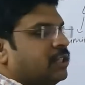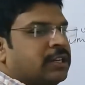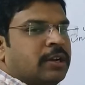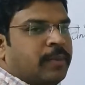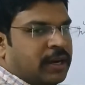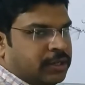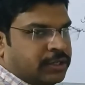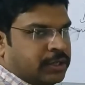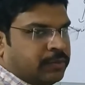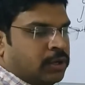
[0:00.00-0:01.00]
general
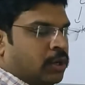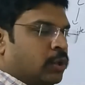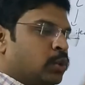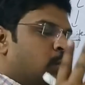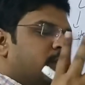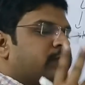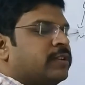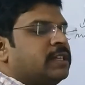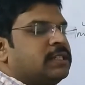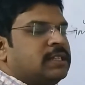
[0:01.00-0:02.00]
partnership. Two
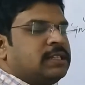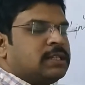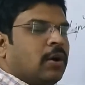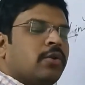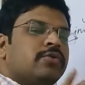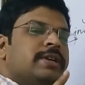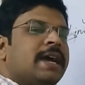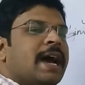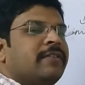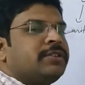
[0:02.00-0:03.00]
differences already
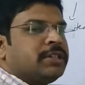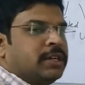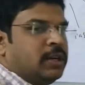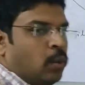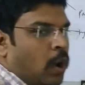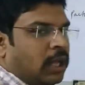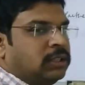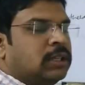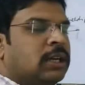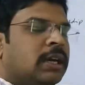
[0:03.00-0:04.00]
I have shared.
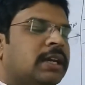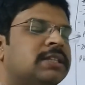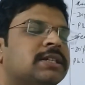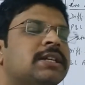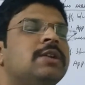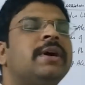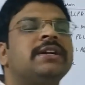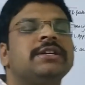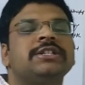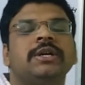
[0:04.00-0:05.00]
One, in general
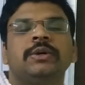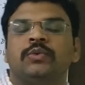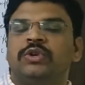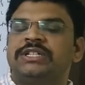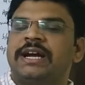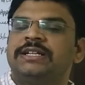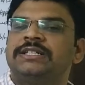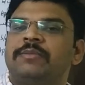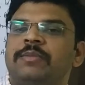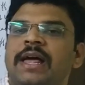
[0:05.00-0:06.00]
partnership, which act
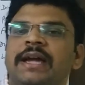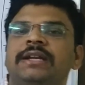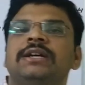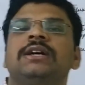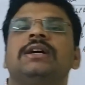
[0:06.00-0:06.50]
is applied?